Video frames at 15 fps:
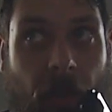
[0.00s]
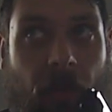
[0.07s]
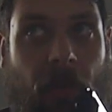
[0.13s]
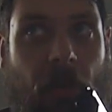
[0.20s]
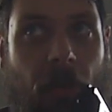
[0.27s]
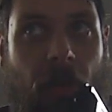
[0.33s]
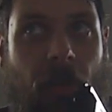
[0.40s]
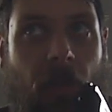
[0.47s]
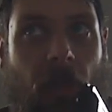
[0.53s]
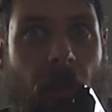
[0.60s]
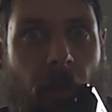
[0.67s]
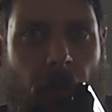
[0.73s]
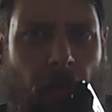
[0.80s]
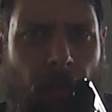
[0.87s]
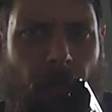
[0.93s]
kind of
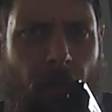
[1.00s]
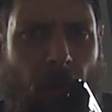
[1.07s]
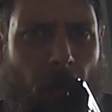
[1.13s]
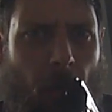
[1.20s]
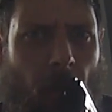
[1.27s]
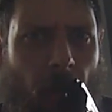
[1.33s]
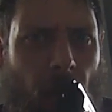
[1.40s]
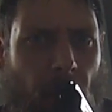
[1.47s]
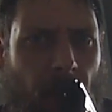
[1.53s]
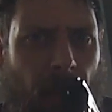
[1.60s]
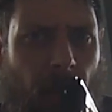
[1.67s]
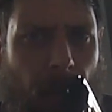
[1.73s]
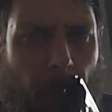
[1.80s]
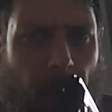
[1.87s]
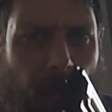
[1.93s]
not why I'm in this
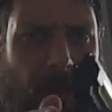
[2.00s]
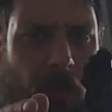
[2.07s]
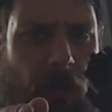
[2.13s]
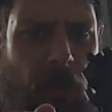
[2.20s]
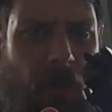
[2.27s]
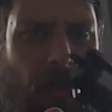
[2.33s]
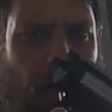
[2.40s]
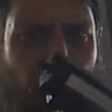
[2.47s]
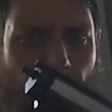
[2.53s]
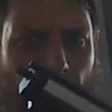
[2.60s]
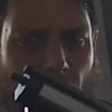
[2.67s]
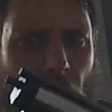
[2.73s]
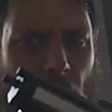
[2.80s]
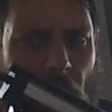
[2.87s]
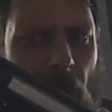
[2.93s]
business. I'm not
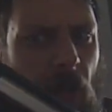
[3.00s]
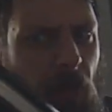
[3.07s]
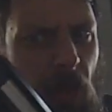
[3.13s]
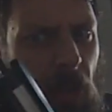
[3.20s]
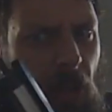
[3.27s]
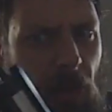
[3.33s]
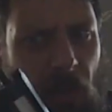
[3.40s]
kind of in this game